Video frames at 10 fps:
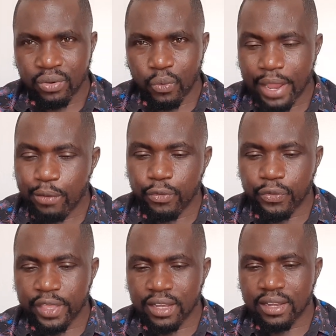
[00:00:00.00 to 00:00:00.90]
where do you
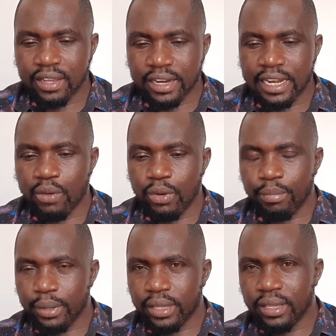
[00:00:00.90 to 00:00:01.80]
think Raila will
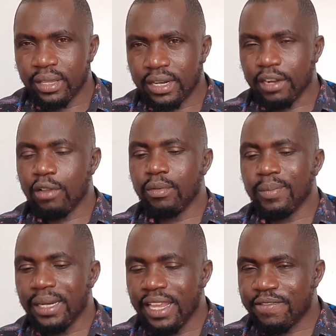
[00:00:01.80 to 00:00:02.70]
be? Raila will
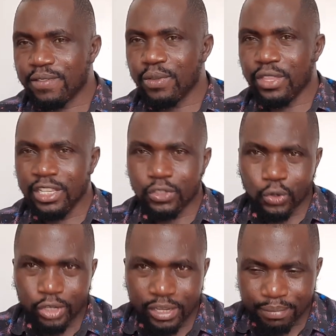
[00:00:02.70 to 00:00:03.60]
be left with his
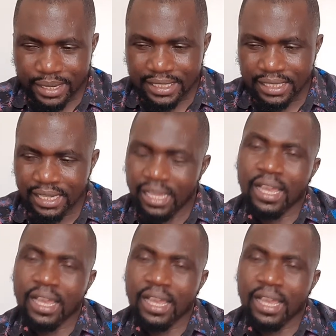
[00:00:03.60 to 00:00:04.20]
O D M party,